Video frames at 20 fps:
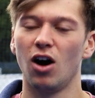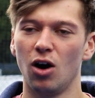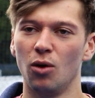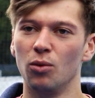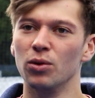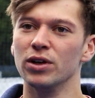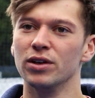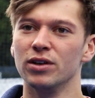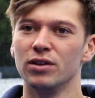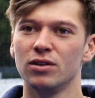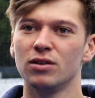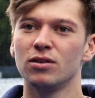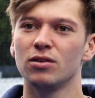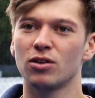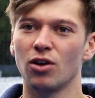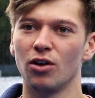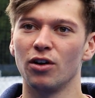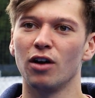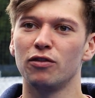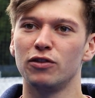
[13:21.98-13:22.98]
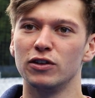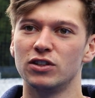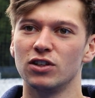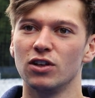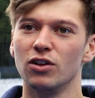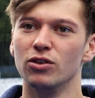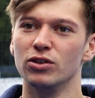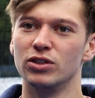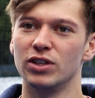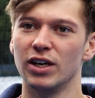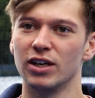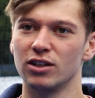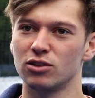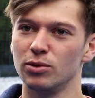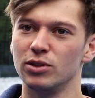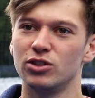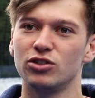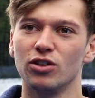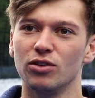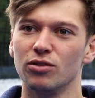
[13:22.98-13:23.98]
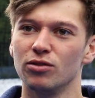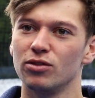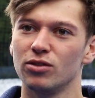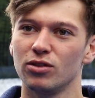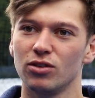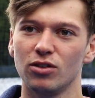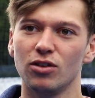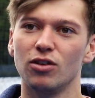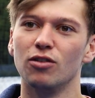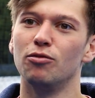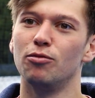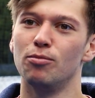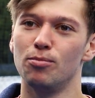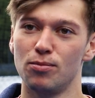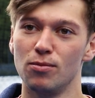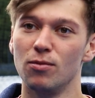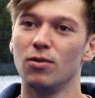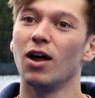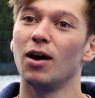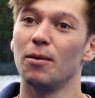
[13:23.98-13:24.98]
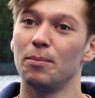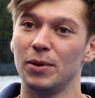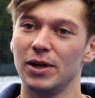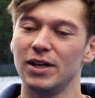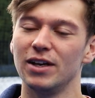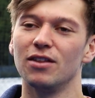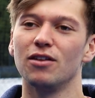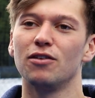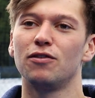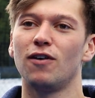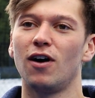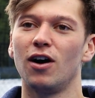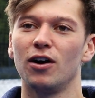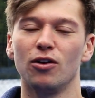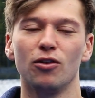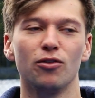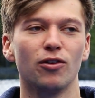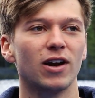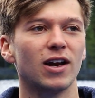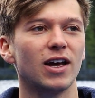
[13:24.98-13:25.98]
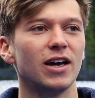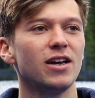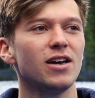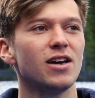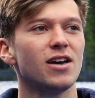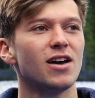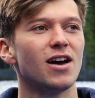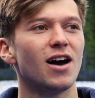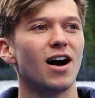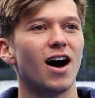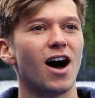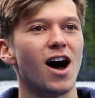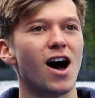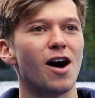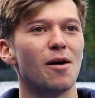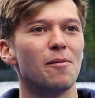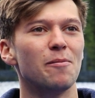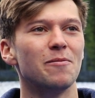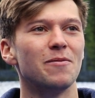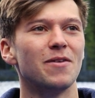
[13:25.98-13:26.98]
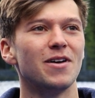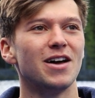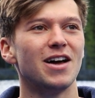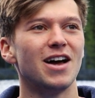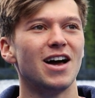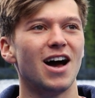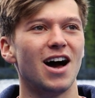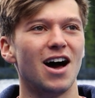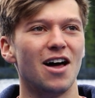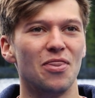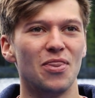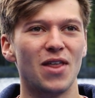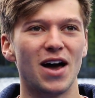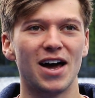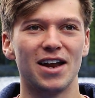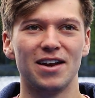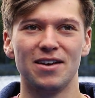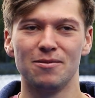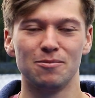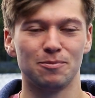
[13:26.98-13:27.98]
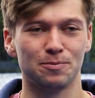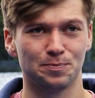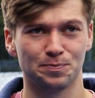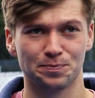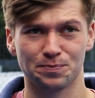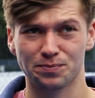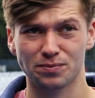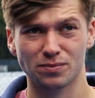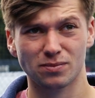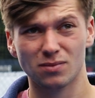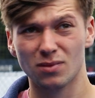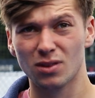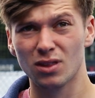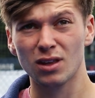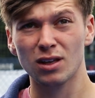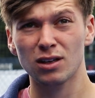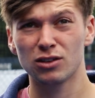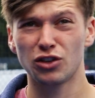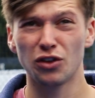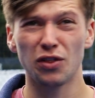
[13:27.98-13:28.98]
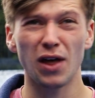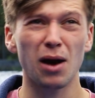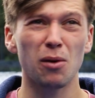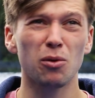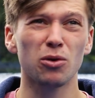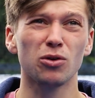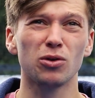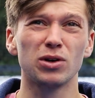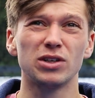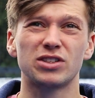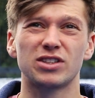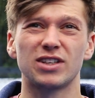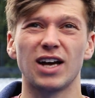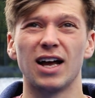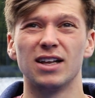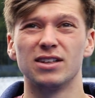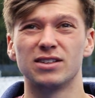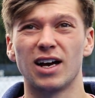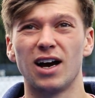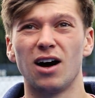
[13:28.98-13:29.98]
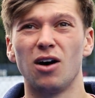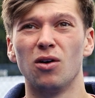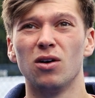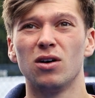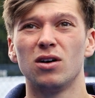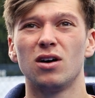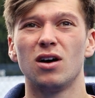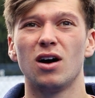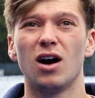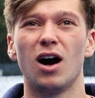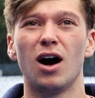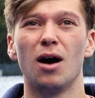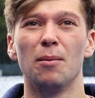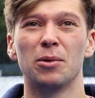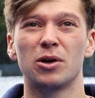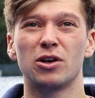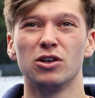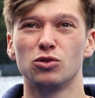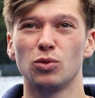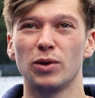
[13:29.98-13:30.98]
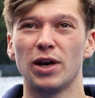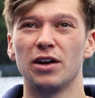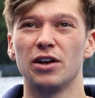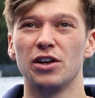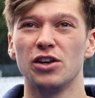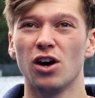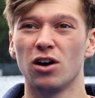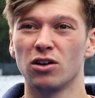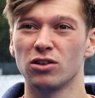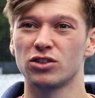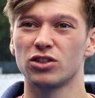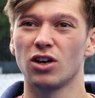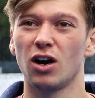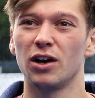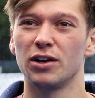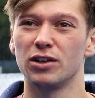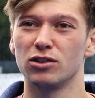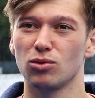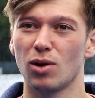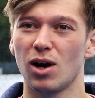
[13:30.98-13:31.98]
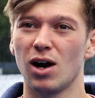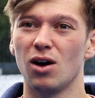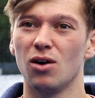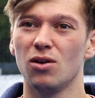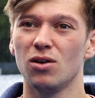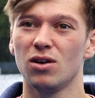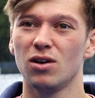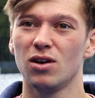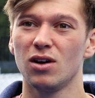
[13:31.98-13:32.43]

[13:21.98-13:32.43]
we got nothing to lose here, because we shouldn't have like been in the final really. And then, so that one always stands out, because we had a young side as well.